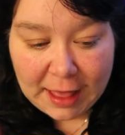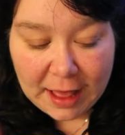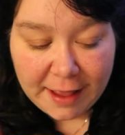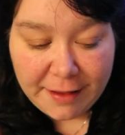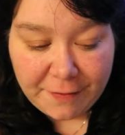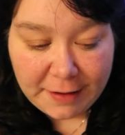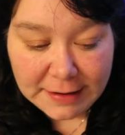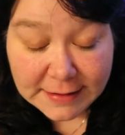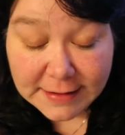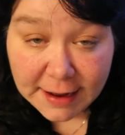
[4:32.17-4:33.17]
I've
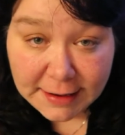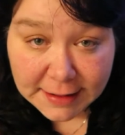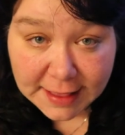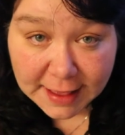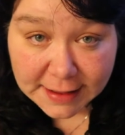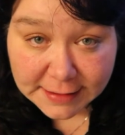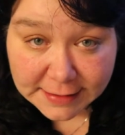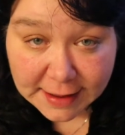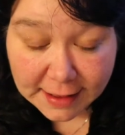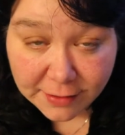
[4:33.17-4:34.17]
decided
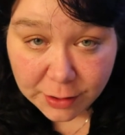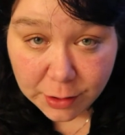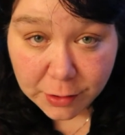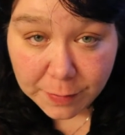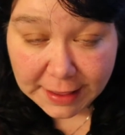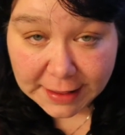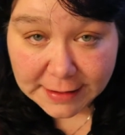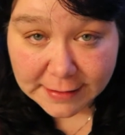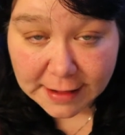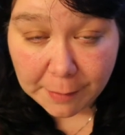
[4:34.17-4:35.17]
that as the new year begins,